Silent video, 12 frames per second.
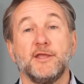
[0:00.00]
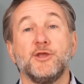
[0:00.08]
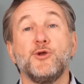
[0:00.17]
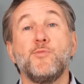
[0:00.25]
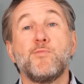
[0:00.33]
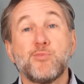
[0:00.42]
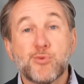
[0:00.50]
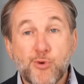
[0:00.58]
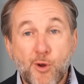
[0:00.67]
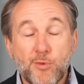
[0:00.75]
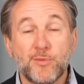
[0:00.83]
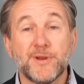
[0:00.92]
You
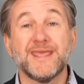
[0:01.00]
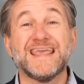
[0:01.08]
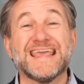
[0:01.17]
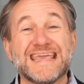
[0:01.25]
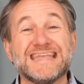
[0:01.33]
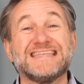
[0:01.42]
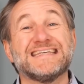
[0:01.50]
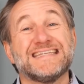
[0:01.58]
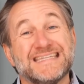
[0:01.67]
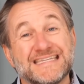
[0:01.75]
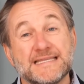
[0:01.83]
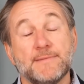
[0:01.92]
probably eat
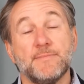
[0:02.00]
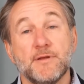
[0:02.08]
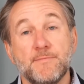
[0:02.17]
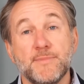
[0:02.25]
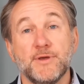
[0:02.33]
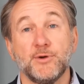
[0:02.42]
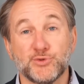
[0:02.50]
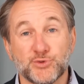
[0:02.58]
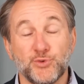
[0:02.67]
similar meals